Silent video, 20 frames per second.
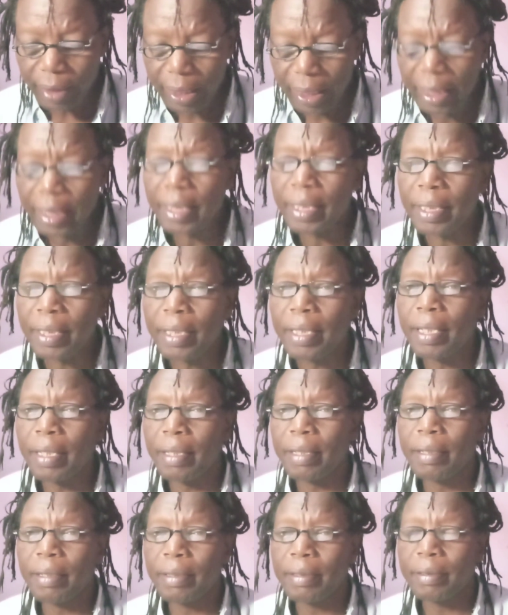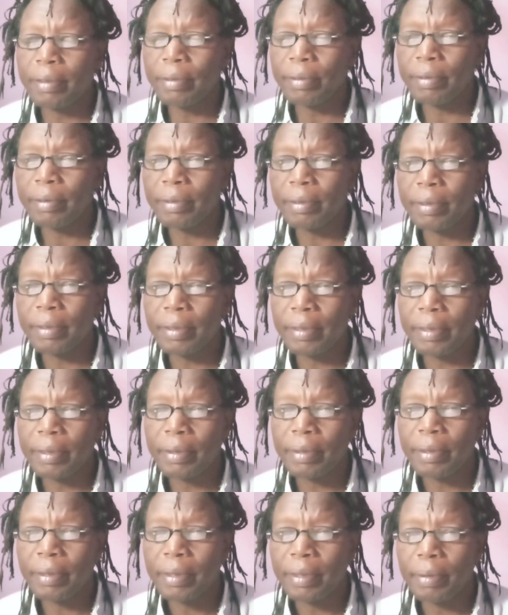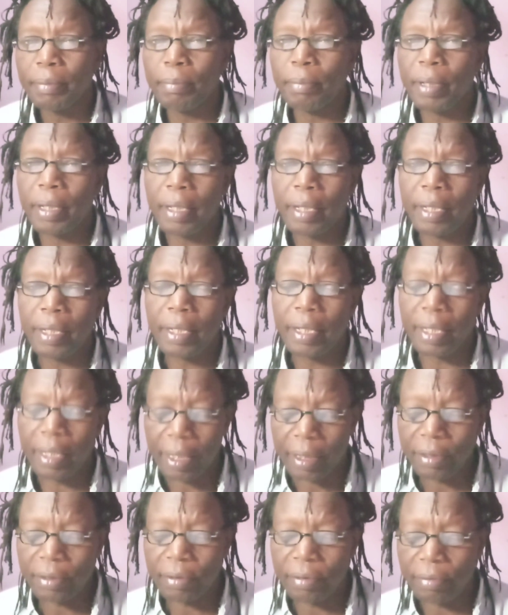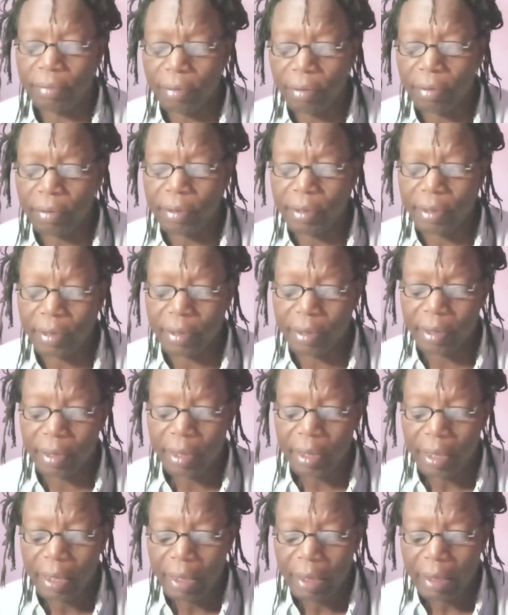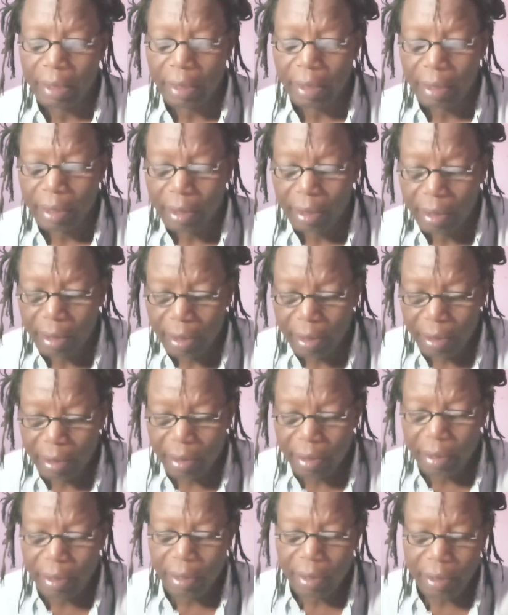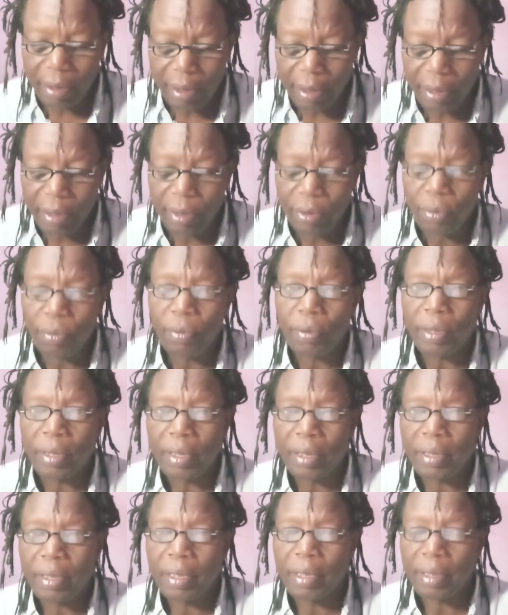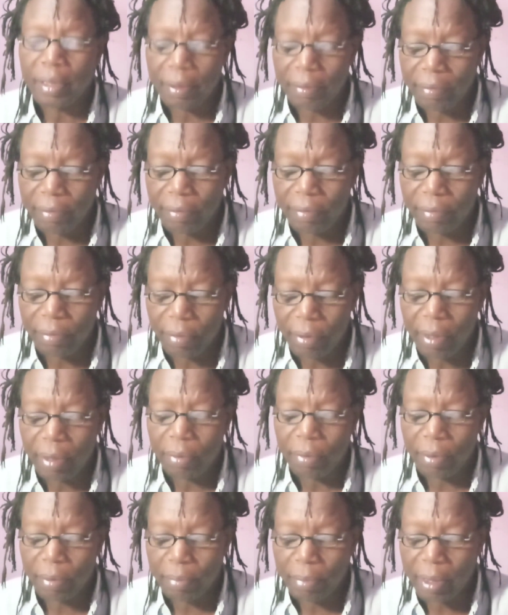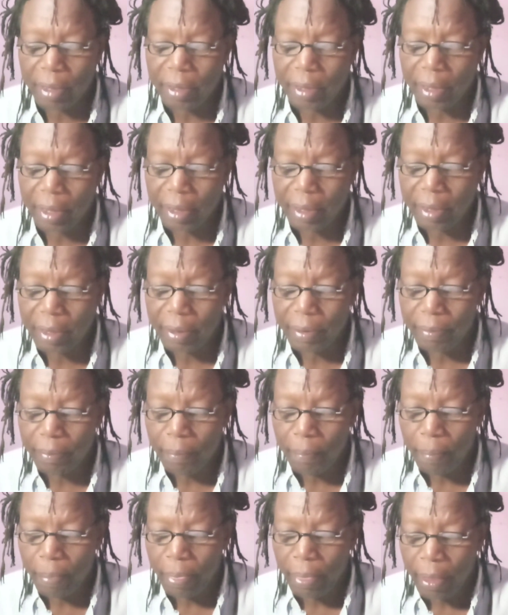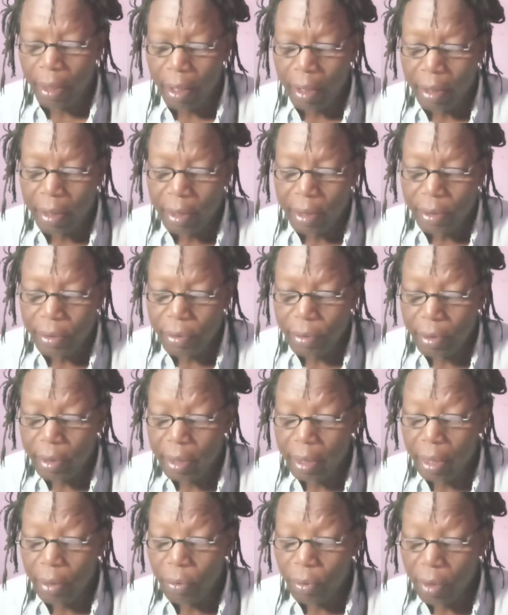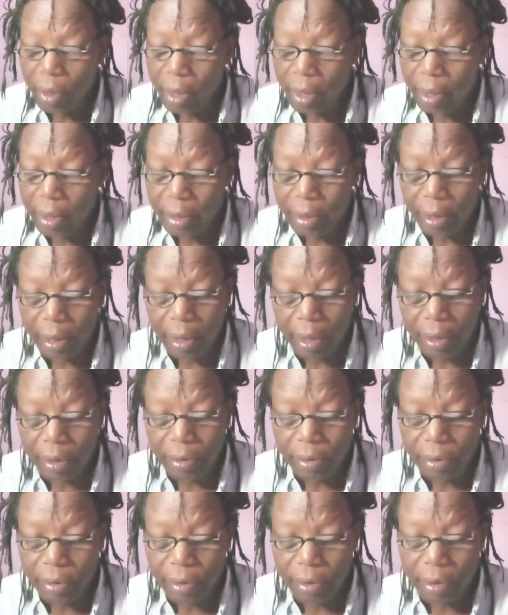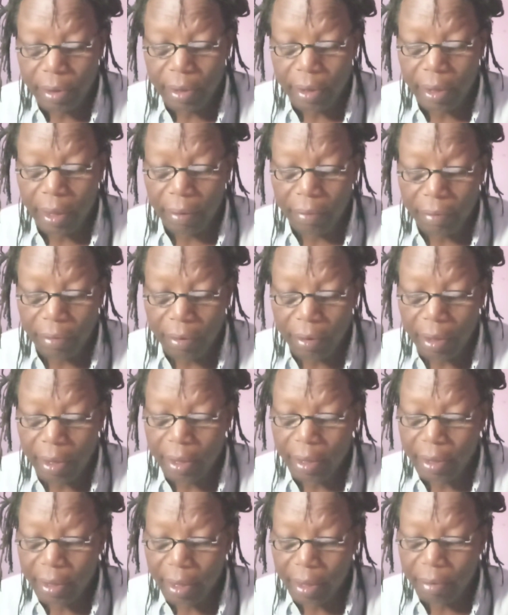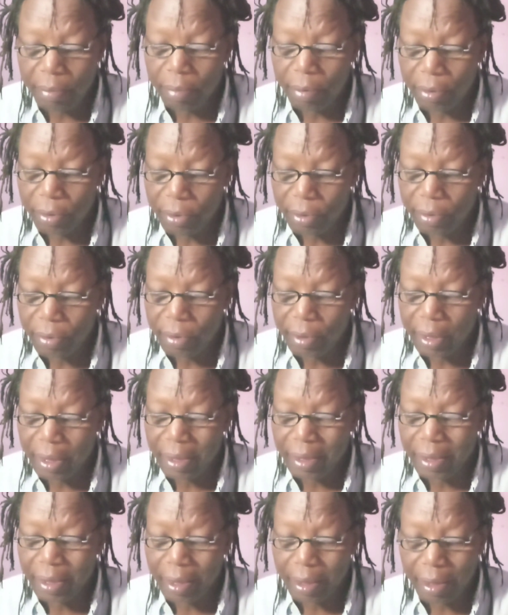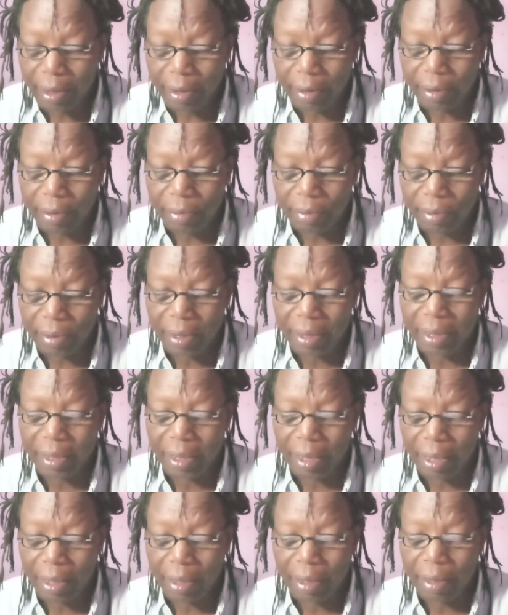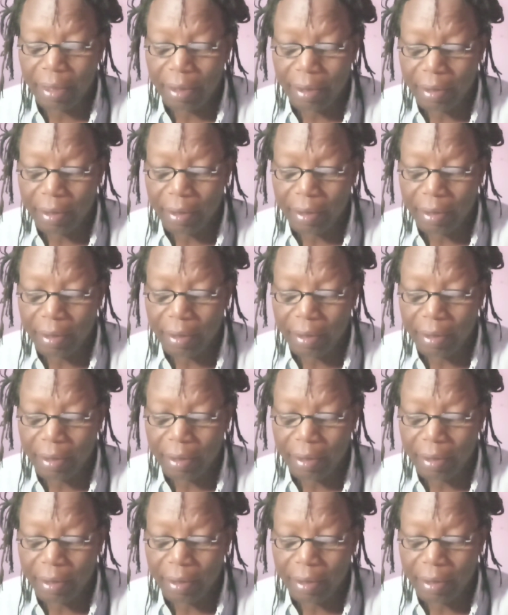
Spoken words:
Giga, mega electron volts. This is just a quantitative way we measure it. So in our weak interactions, W and Z bosons interact with each other,